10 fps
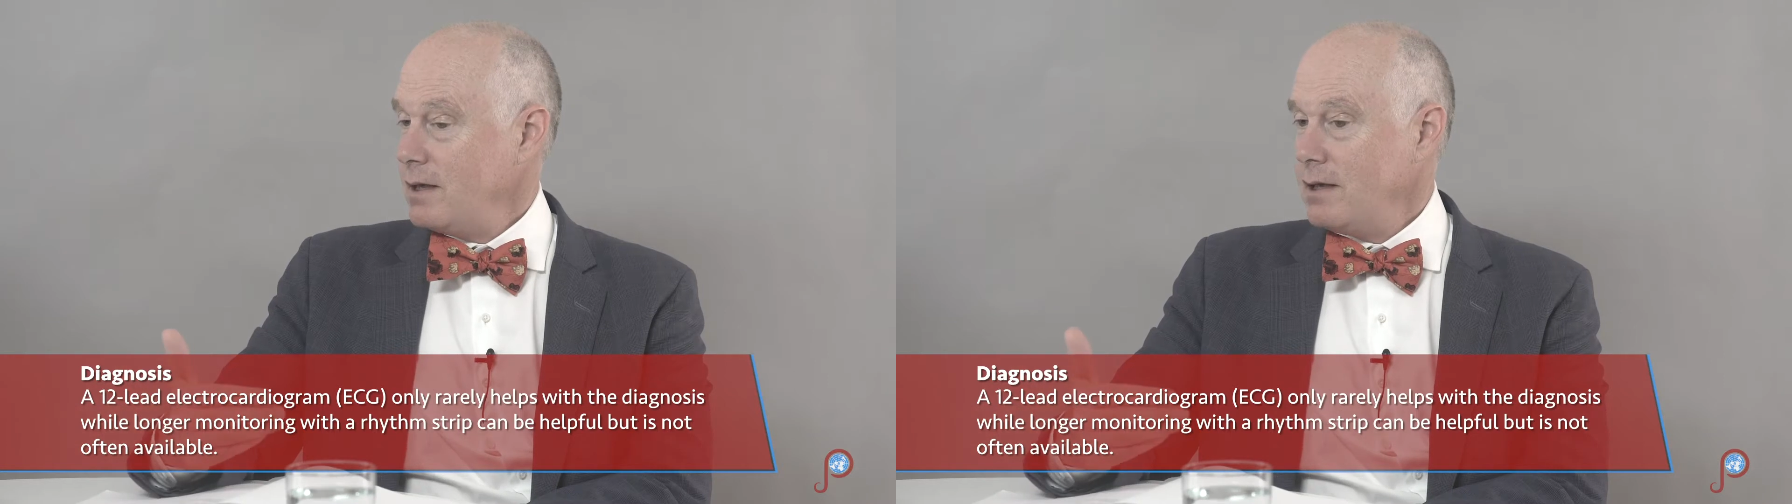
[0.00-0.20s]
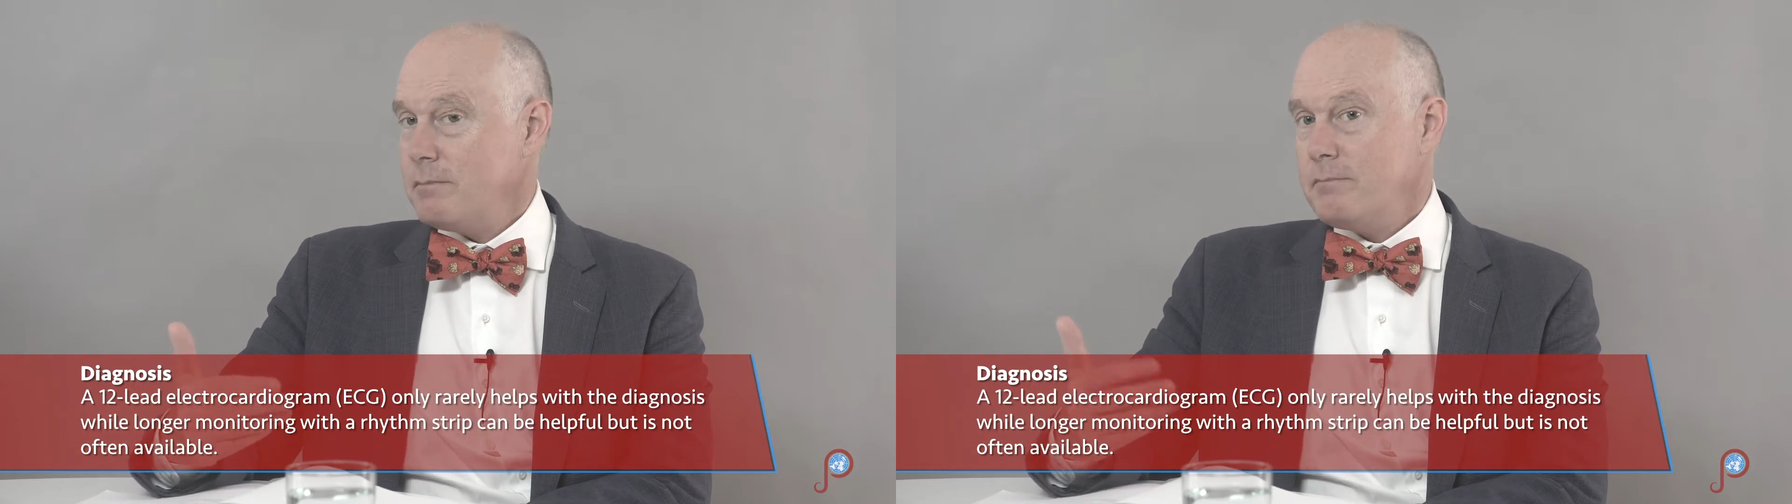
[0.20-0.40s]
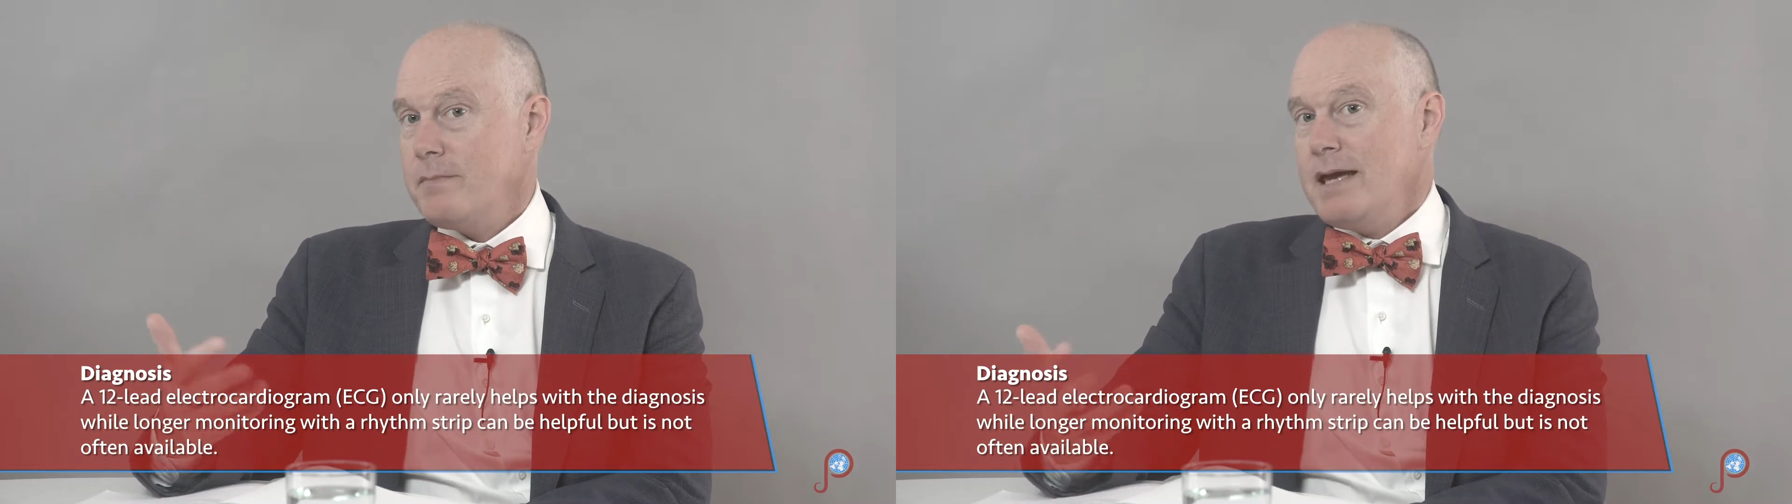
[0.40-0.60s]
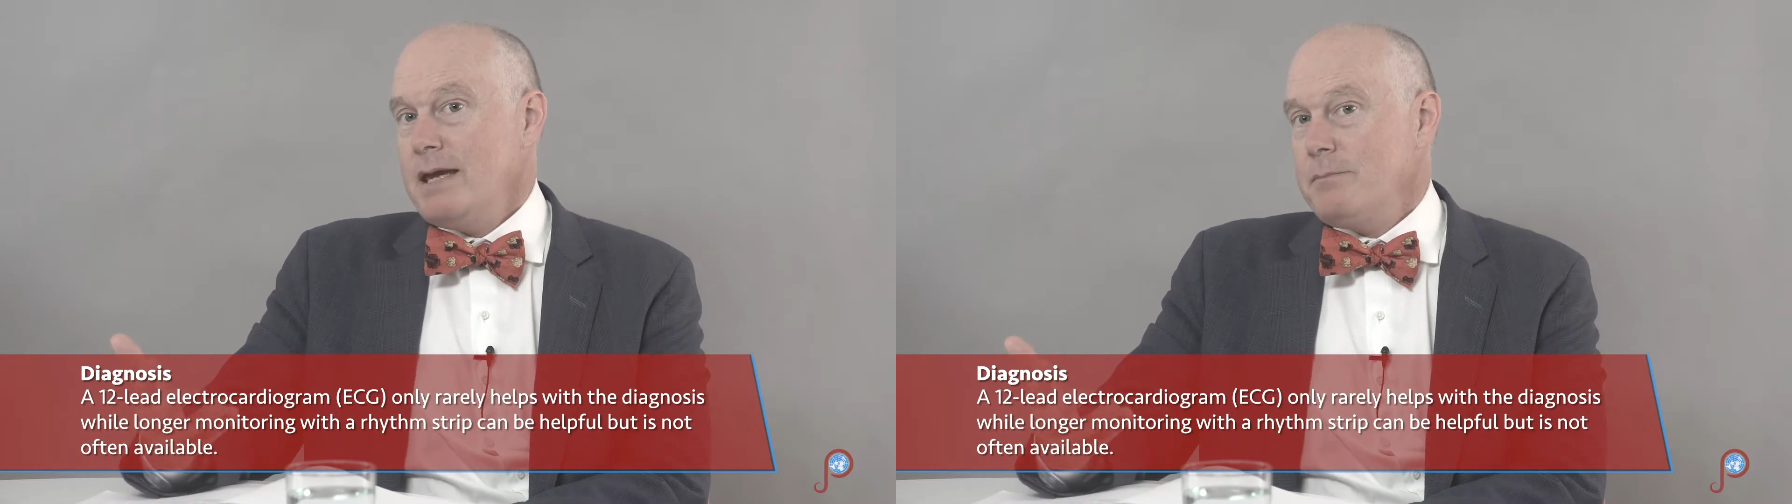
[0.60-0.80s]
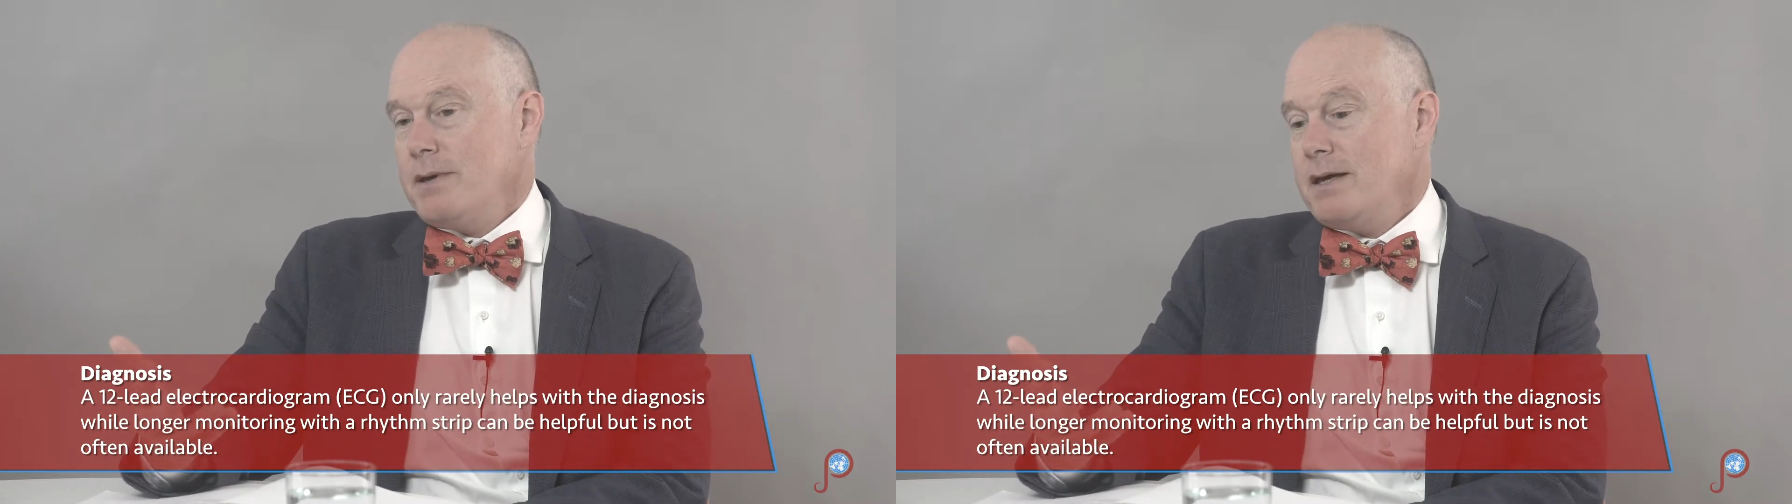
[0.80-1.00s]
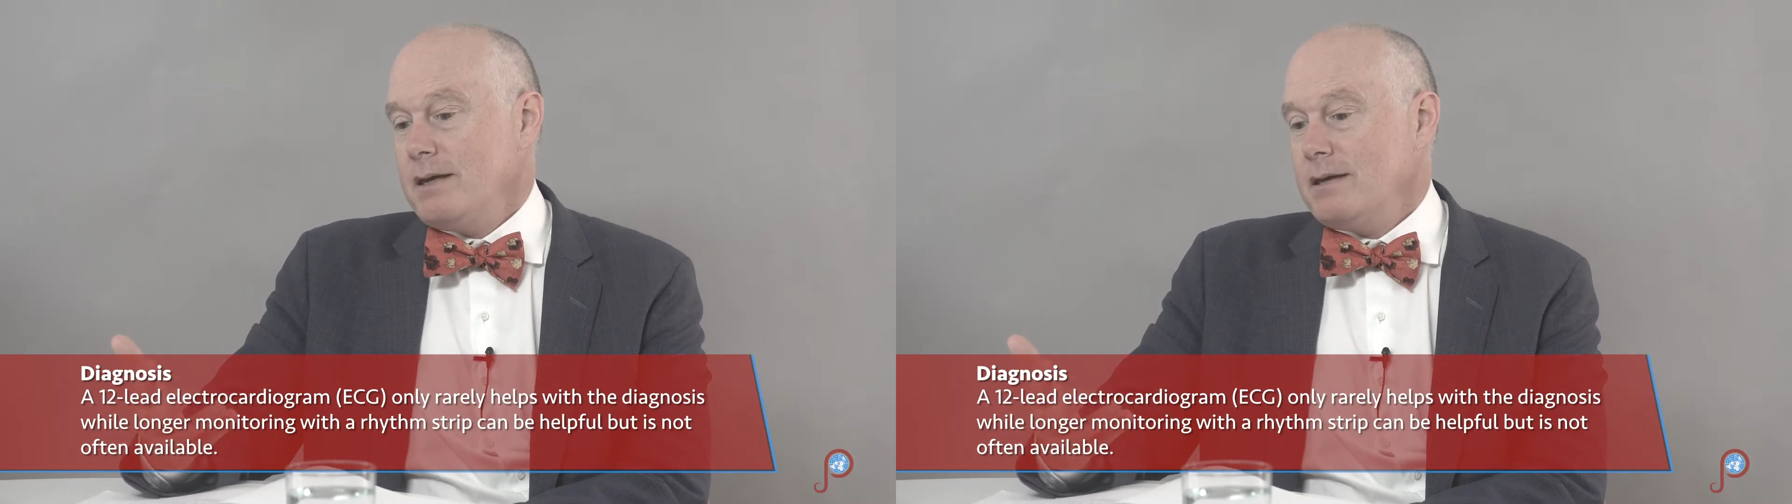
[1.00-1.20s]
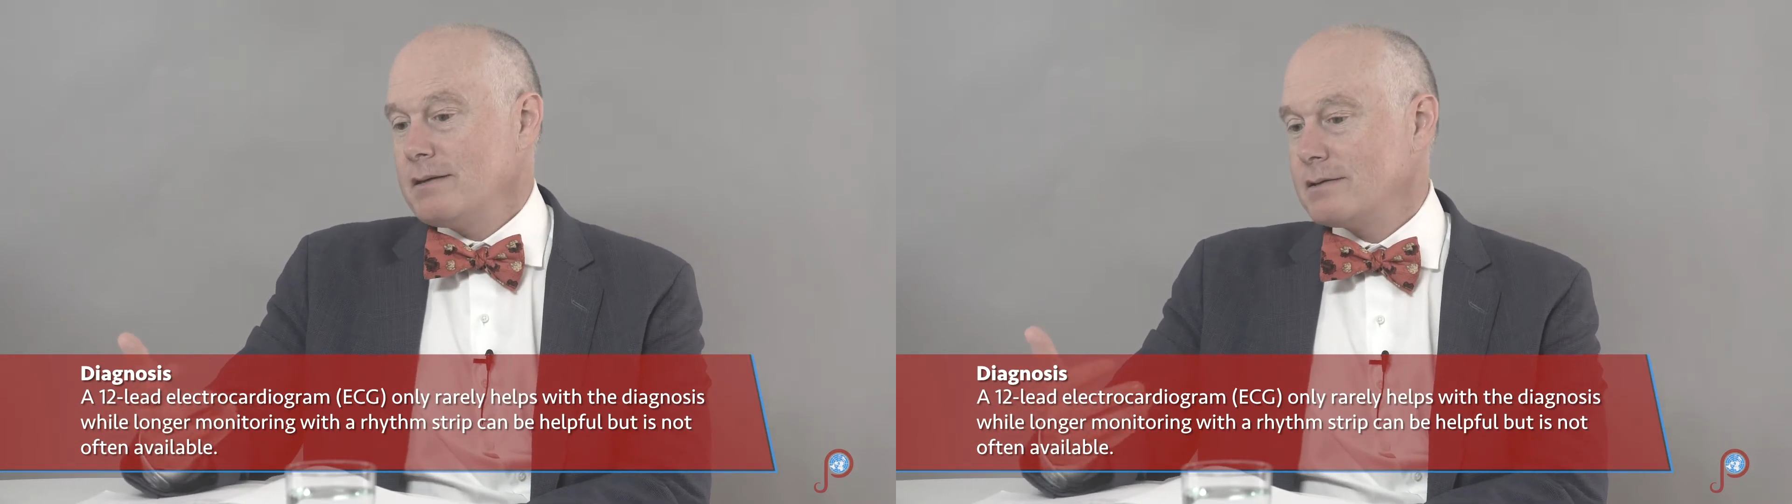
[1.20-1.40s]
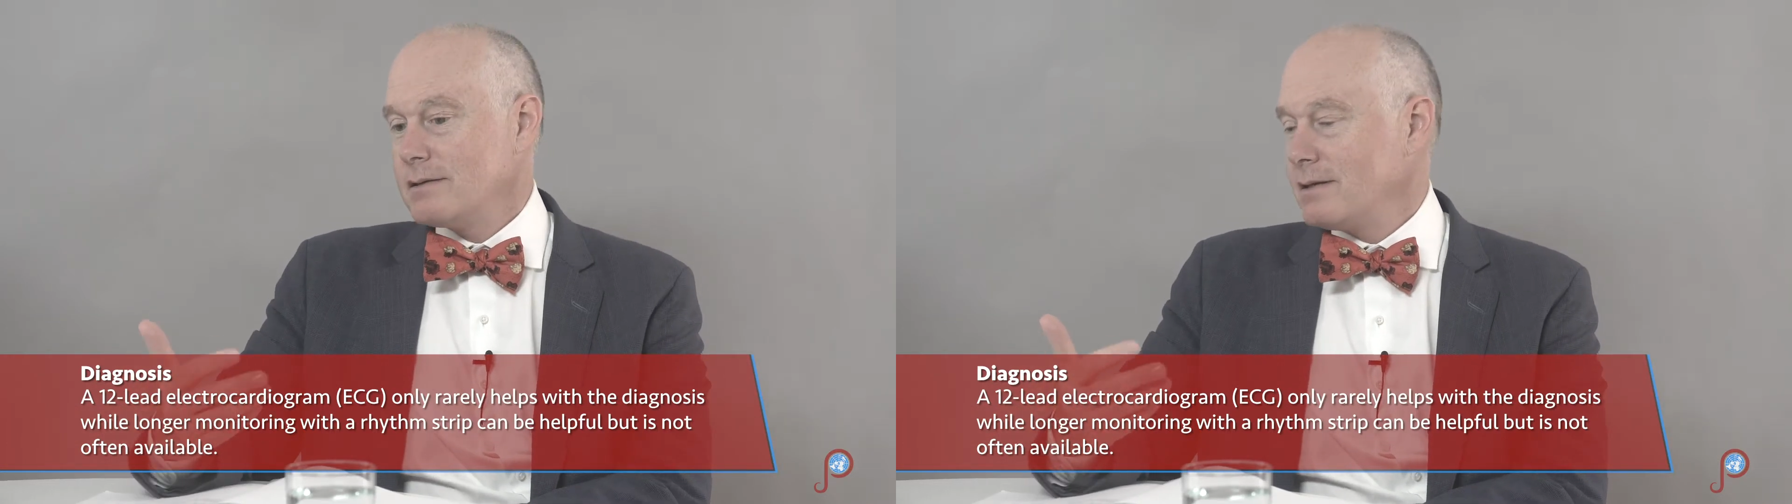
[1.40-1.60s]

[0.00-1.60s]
it may be